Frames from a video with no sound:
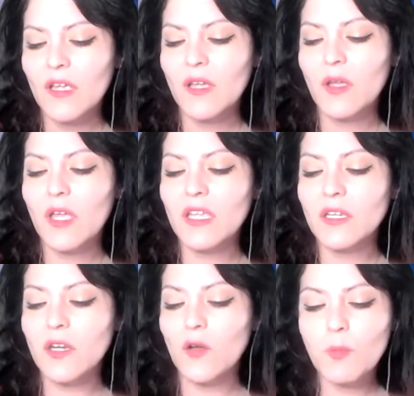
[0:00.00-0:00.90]

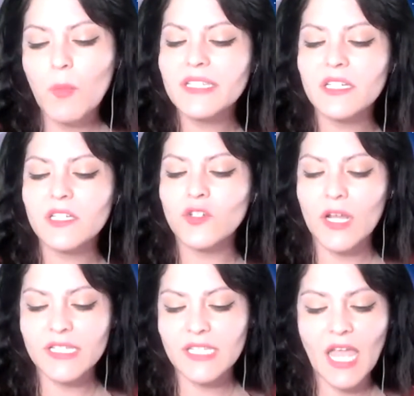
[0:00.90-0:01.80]
You must
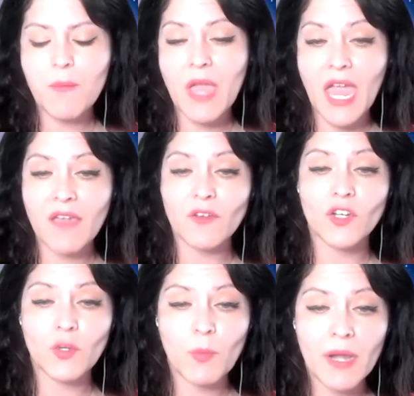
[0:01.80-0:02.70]
address the behavior and
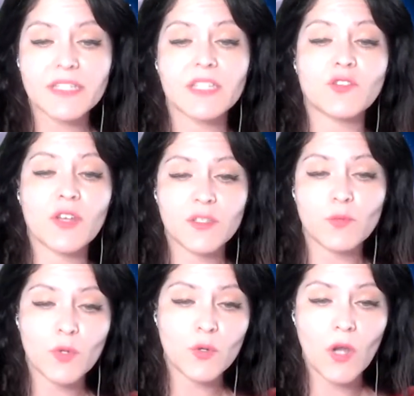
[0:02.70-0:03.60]
you must address the
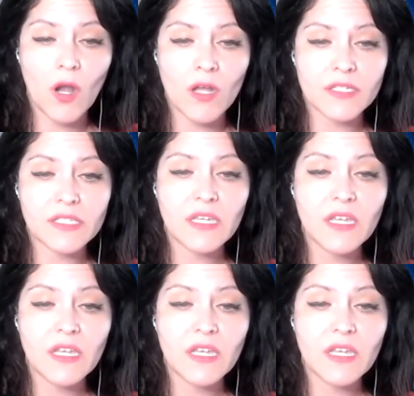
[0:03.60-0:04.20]
root cause.